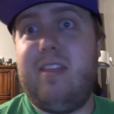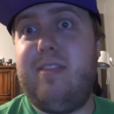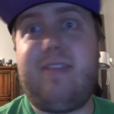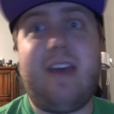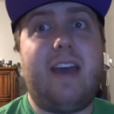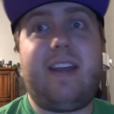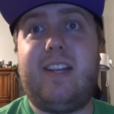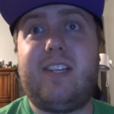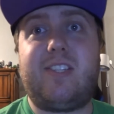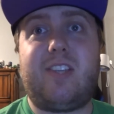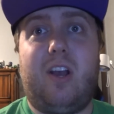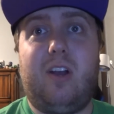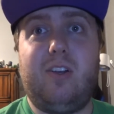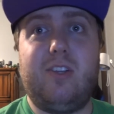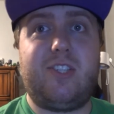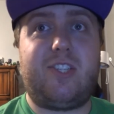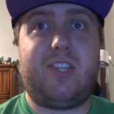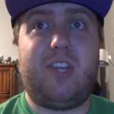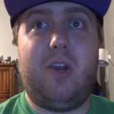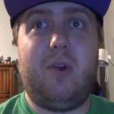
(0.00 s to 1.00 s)
that has
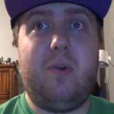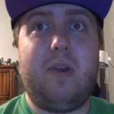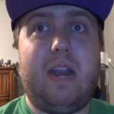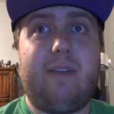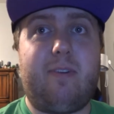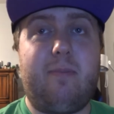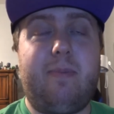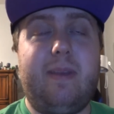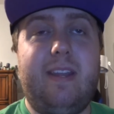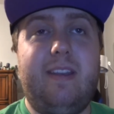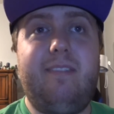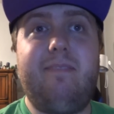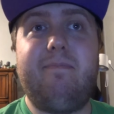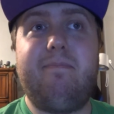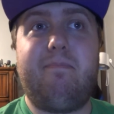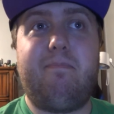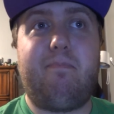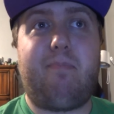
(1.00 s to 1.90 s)
also never been